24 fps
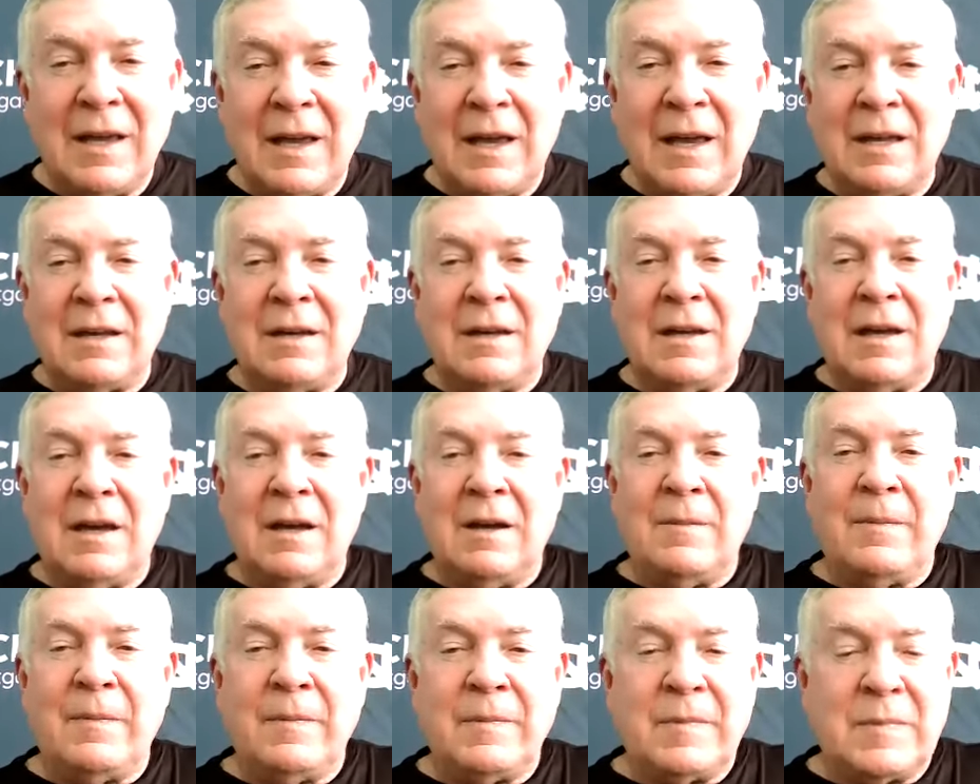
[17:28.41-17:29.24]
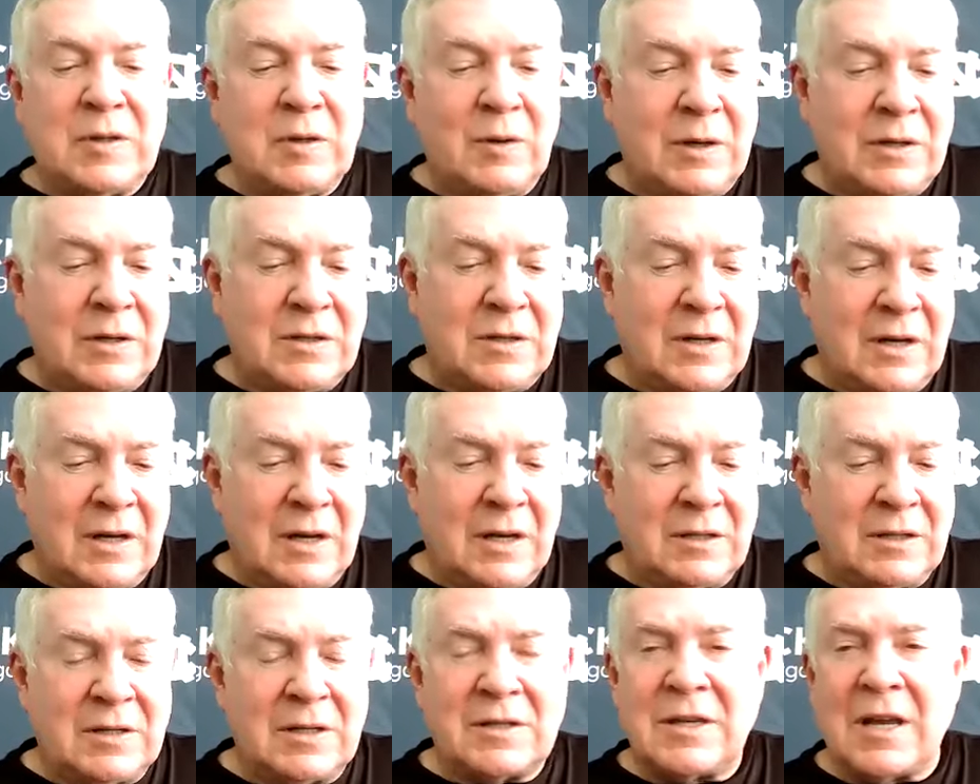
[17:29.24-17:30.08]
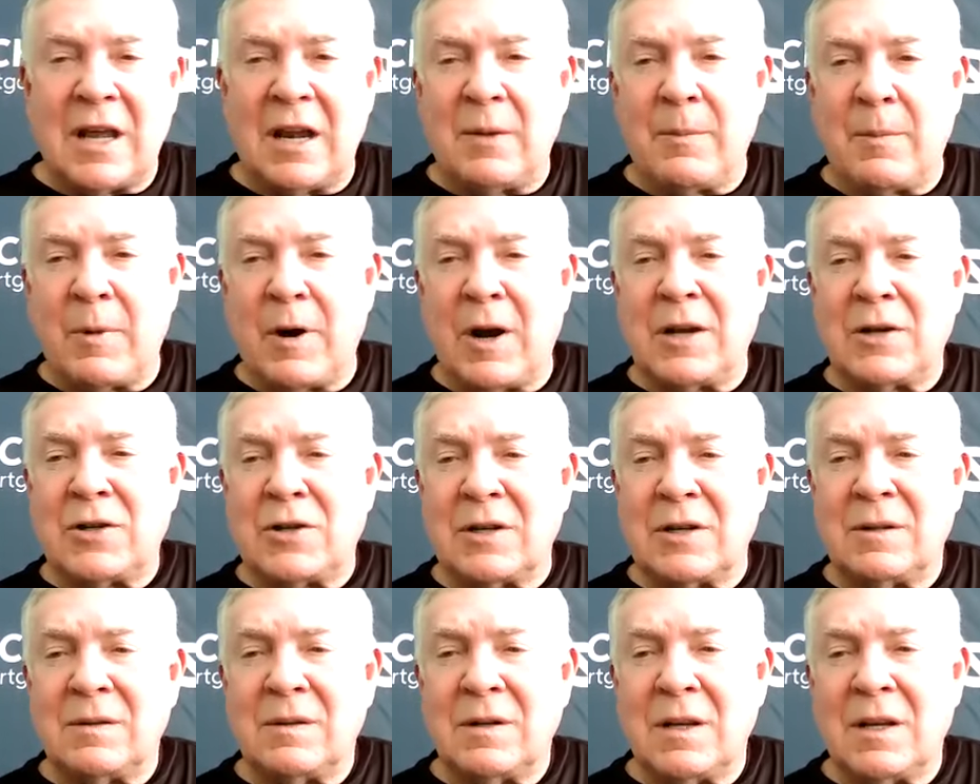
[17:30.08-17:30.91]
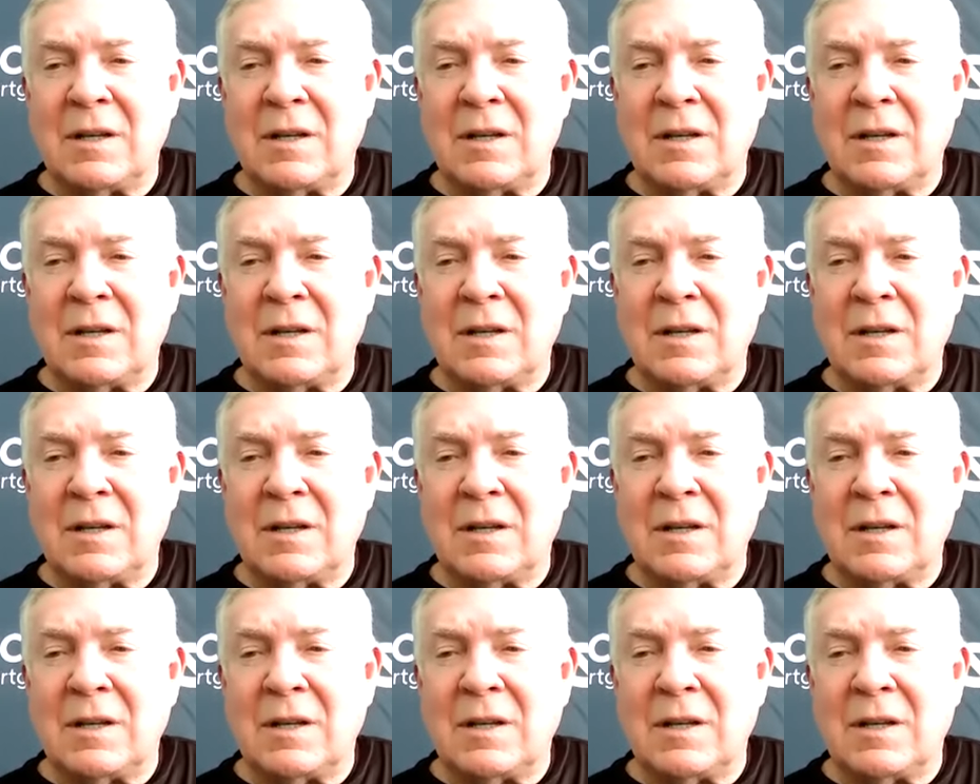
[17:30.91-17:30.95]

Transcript: So it's a celebration.